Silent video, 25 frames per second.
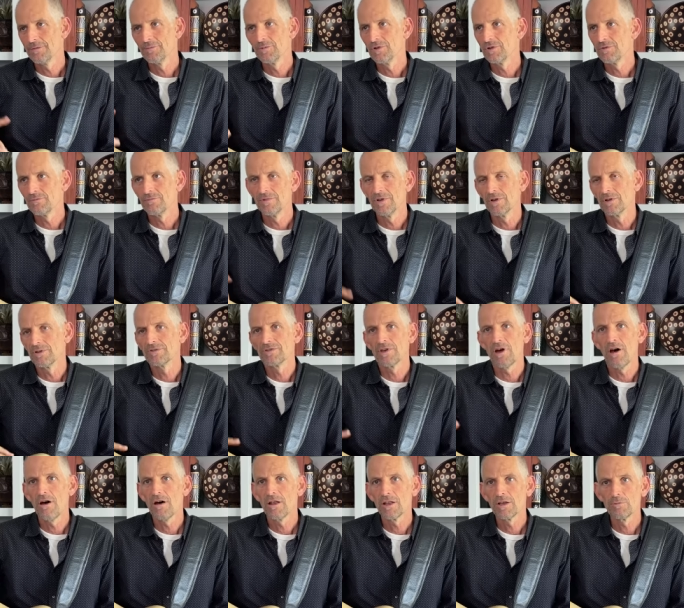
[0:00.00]
it's a
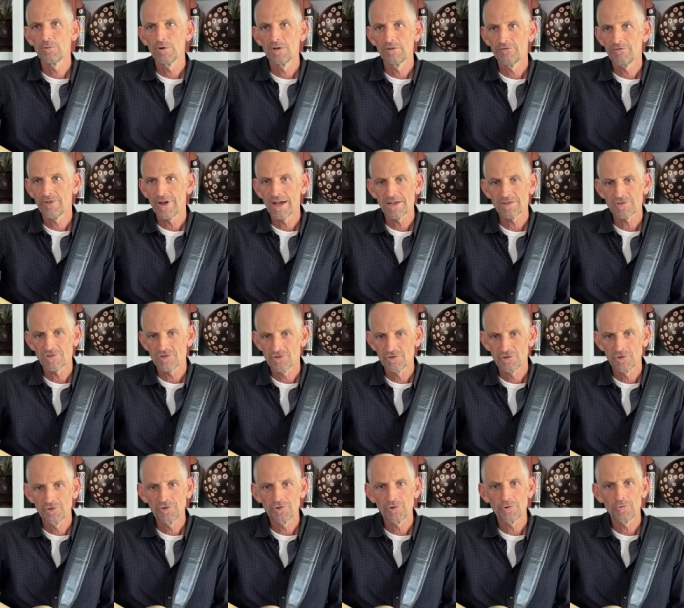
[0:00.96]
Hollywood Fats,
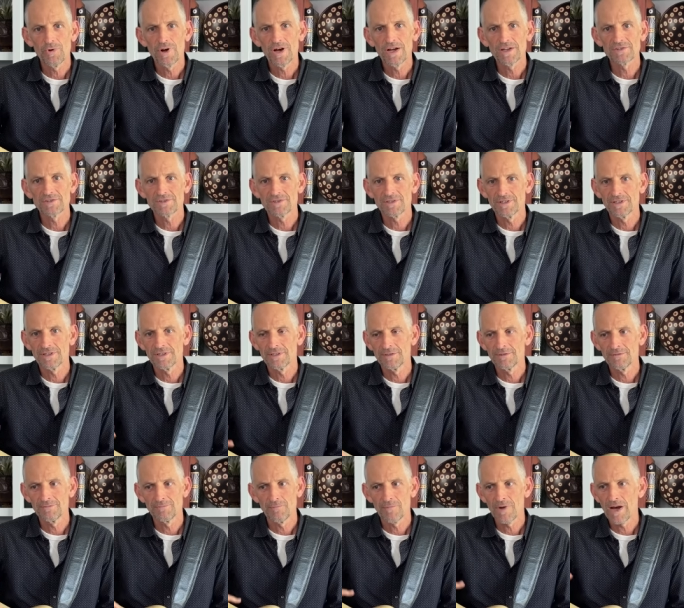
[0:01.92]
Junior
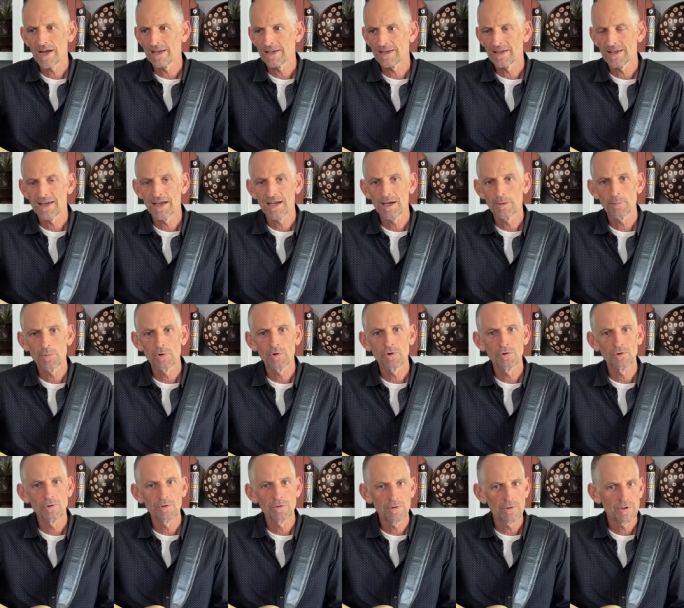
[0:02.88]
Watson, Mike
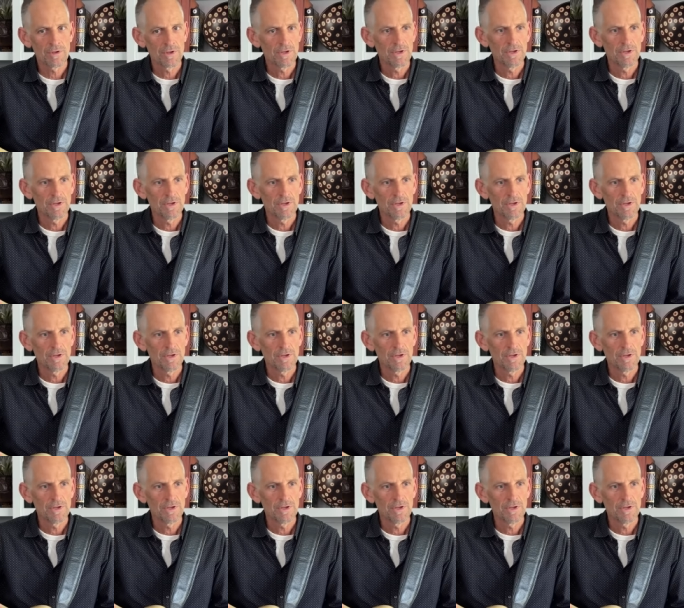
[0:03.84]
Campbell,